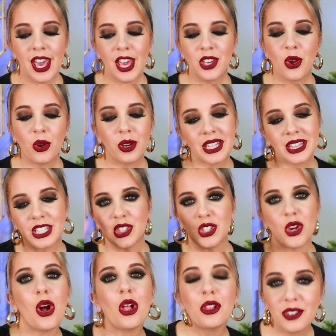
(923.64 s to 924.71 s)
and go to like the
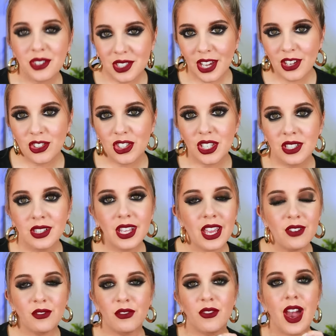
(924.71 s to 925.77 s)
dollar section
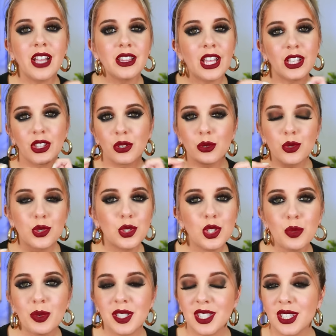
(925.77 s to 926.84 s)
and find like little
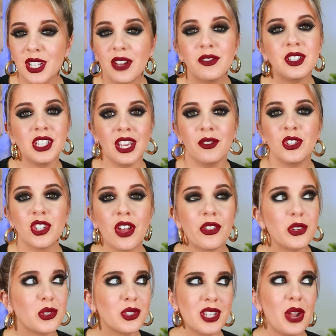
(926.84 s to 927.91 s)
stupid stuff to give each
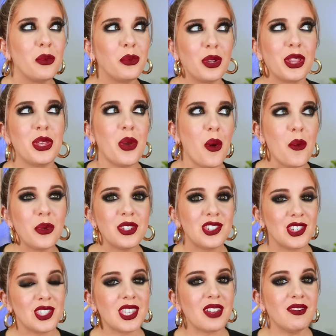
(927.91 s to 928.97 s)
other. So it's not really always
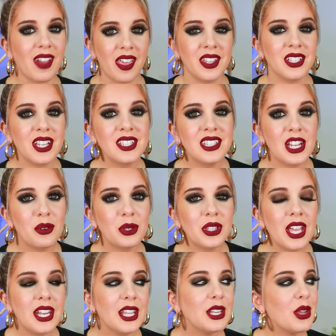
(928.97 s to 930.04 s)
just like Valentine's Day
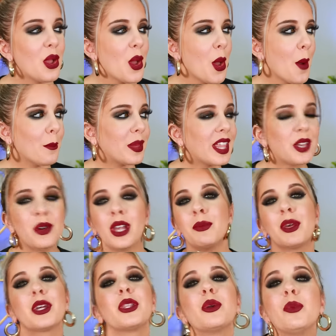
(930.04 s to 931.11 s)
related, but like he'll get
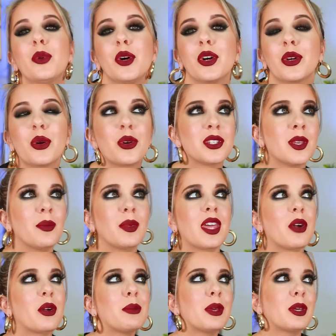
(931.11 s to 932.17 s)
me like a little book or something.
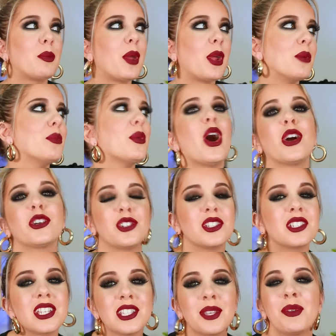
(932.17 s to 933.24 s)
I'll get him like a pair of
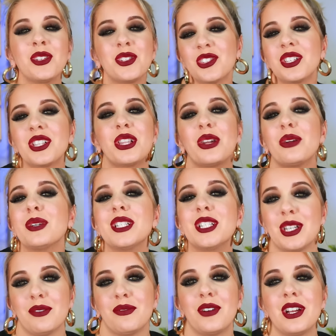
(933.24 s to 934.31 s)
boxers, like something just a little bit
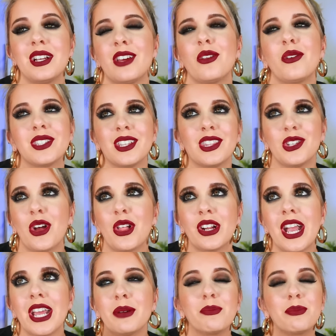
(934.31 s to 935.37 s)
different. I know it's not the dollar
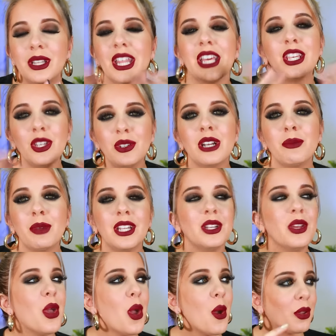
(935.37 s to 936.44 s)
item, but like you know what I mean.
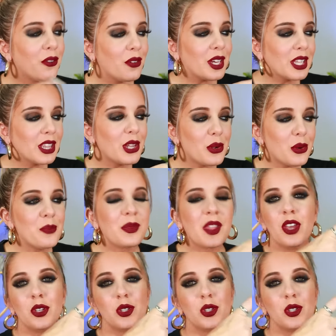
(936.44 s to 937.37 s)
We feel like a little